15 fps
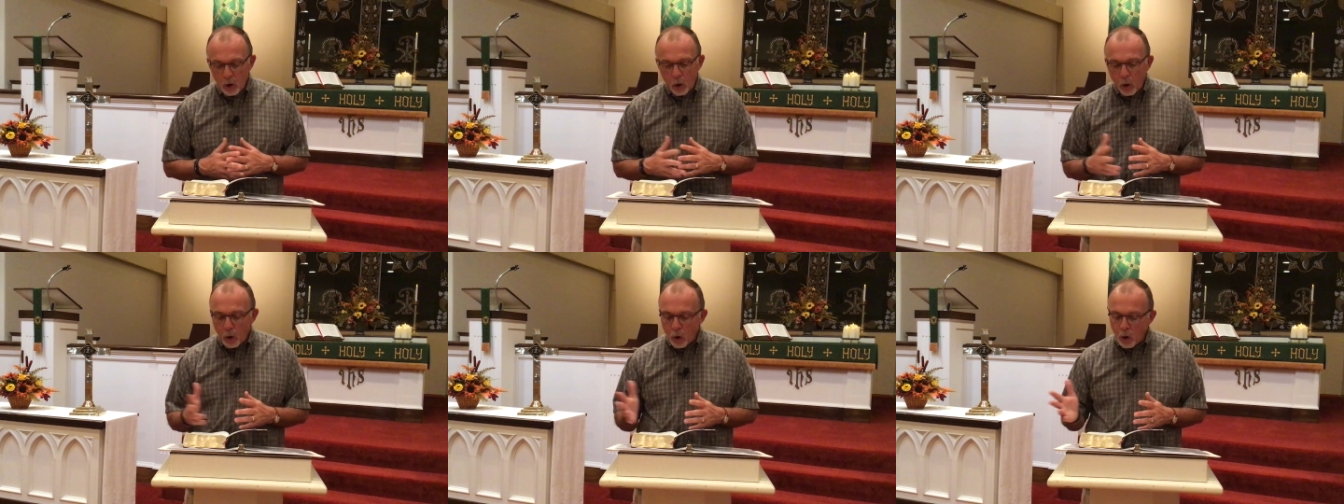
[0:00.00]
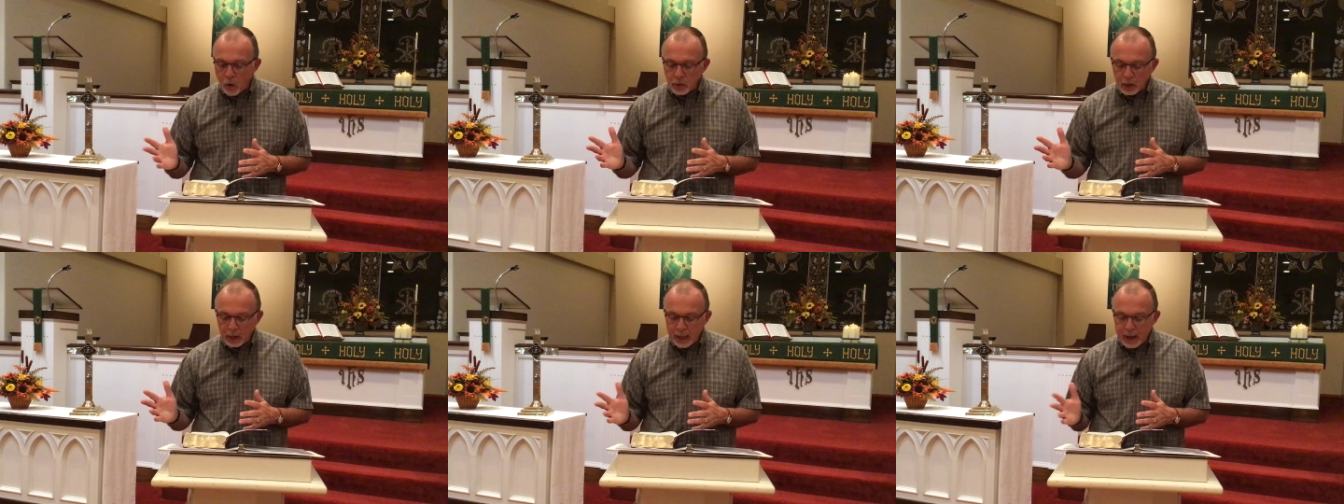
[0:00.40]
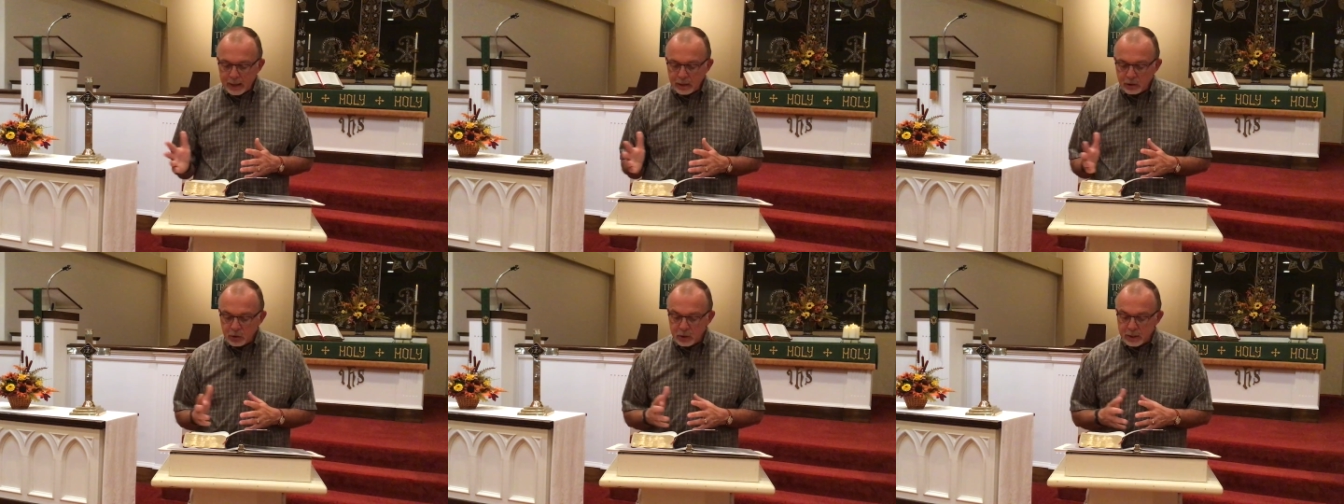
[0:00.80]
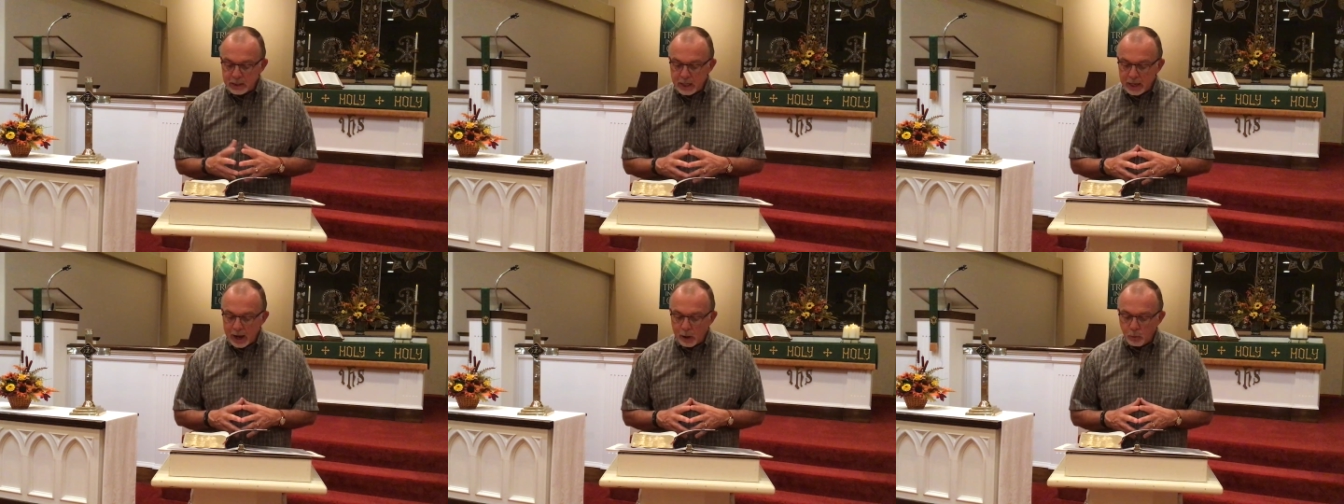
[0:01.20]
All the land that you
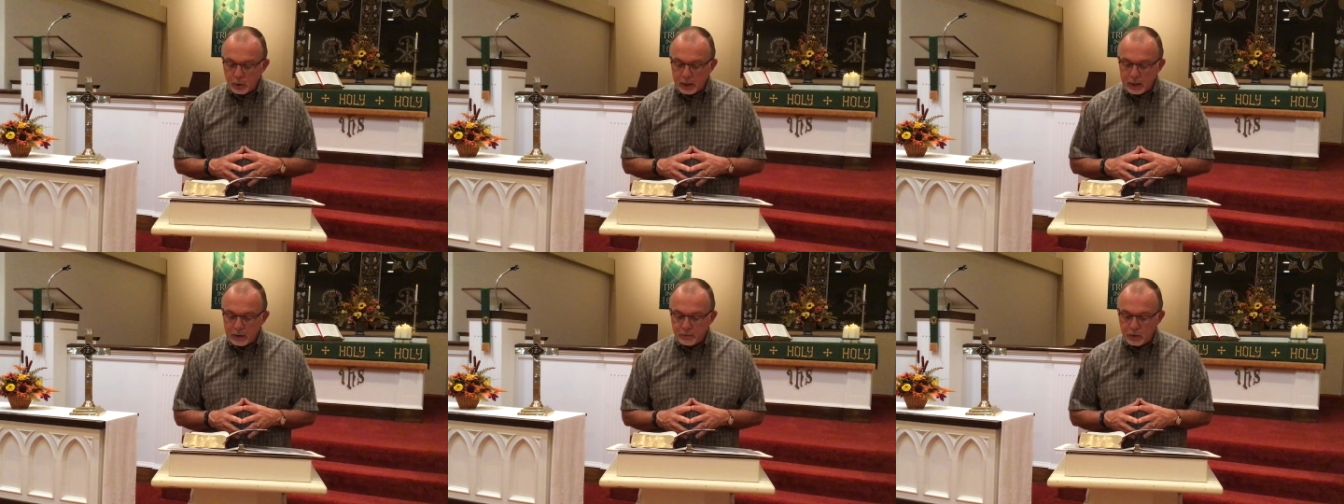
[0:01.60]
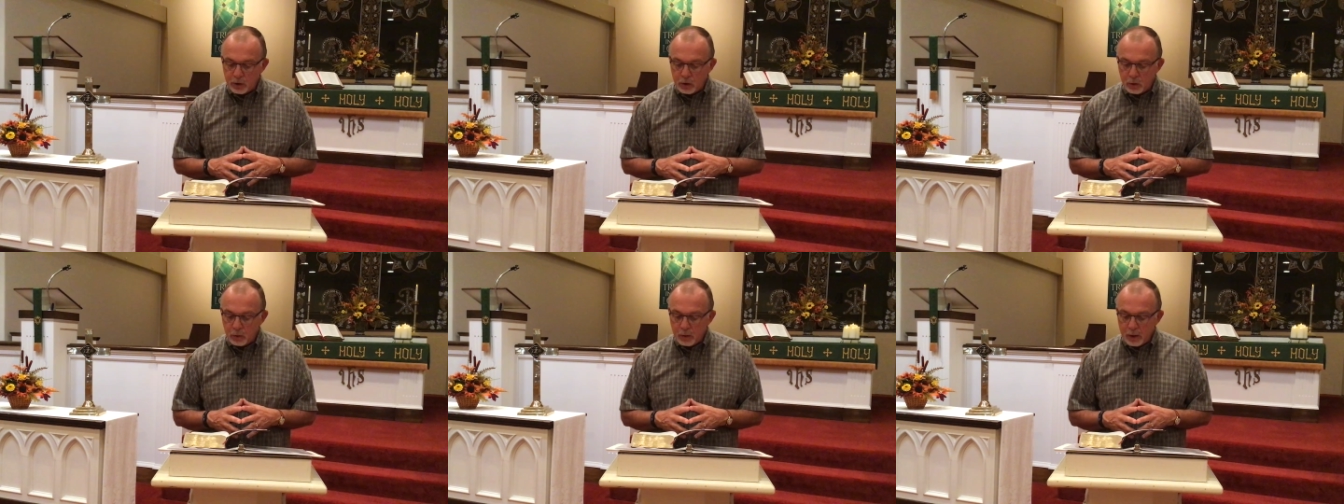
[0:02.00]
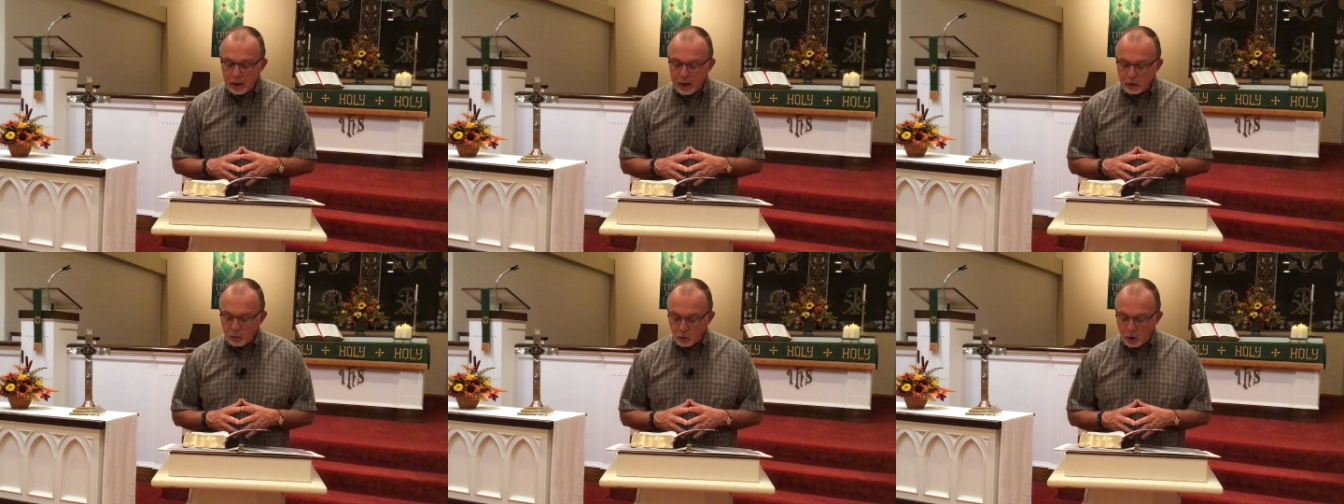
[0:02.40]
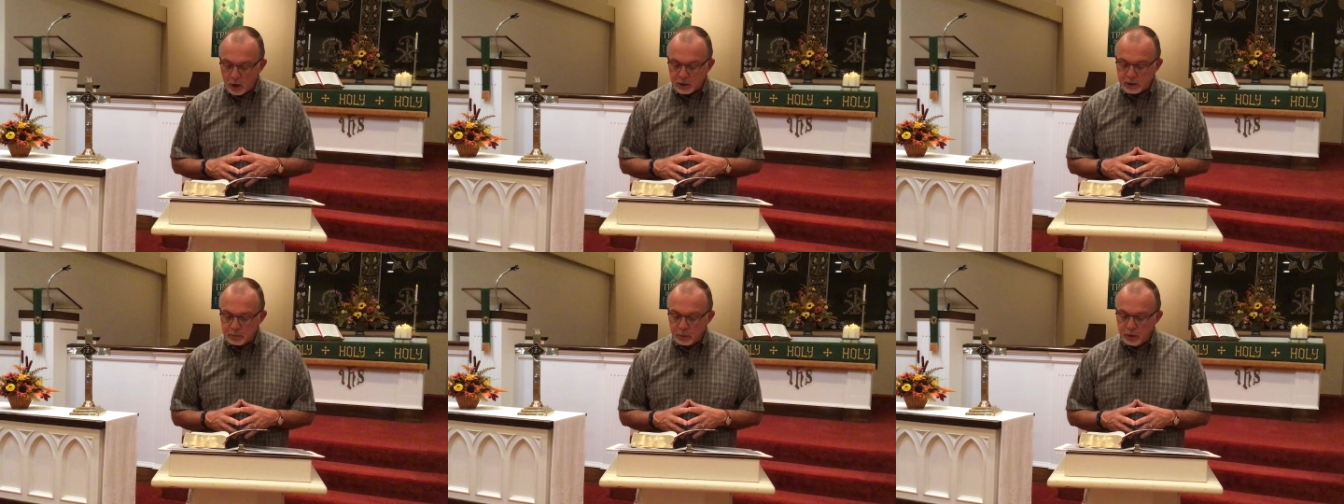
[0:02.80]
see I will give you and your
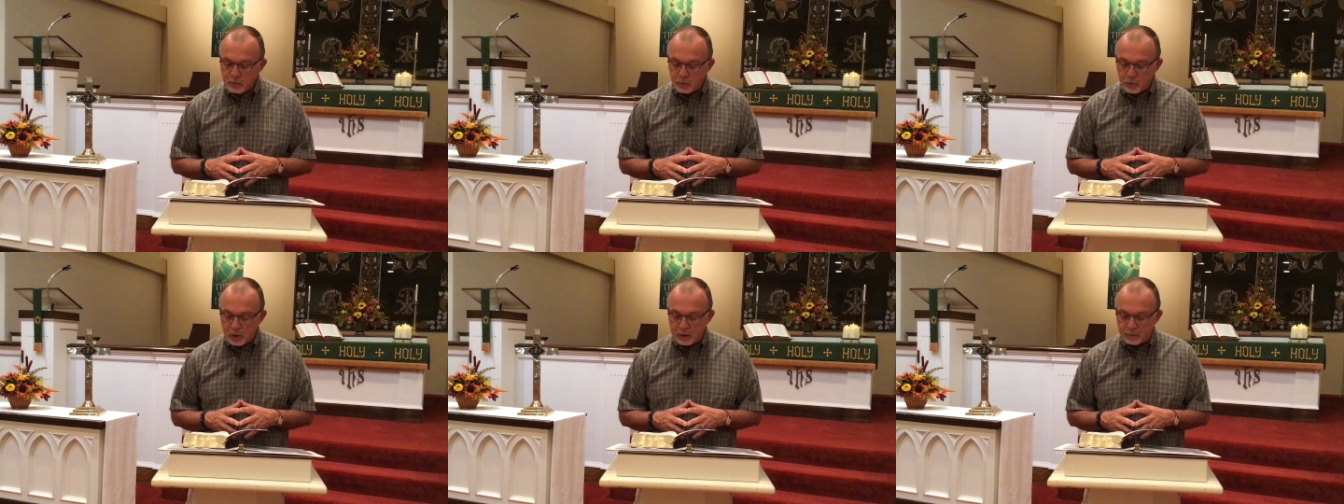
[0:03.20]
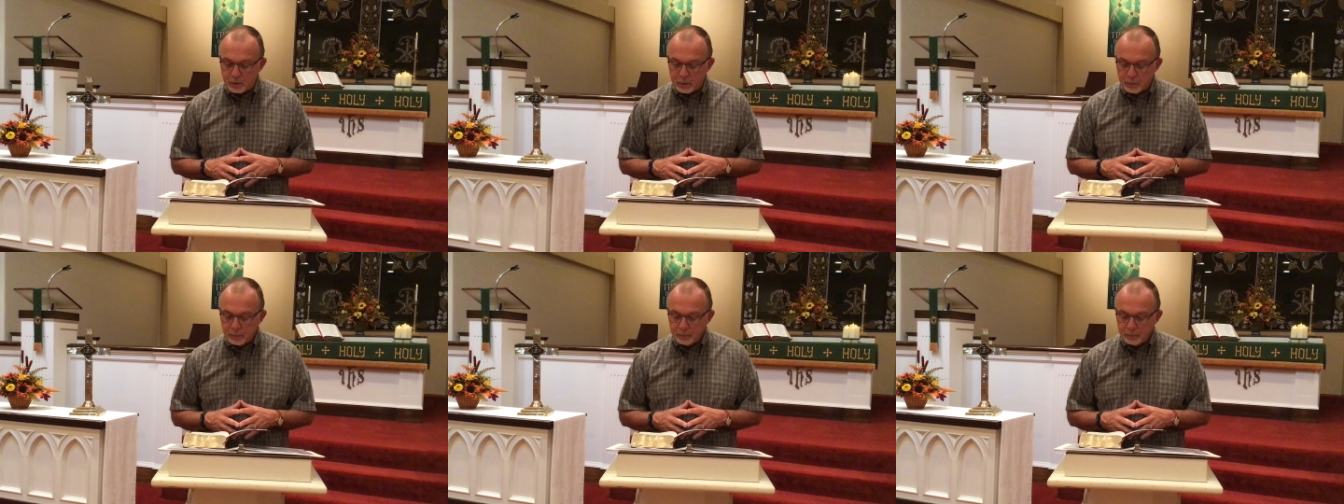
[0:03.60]
offspring forever.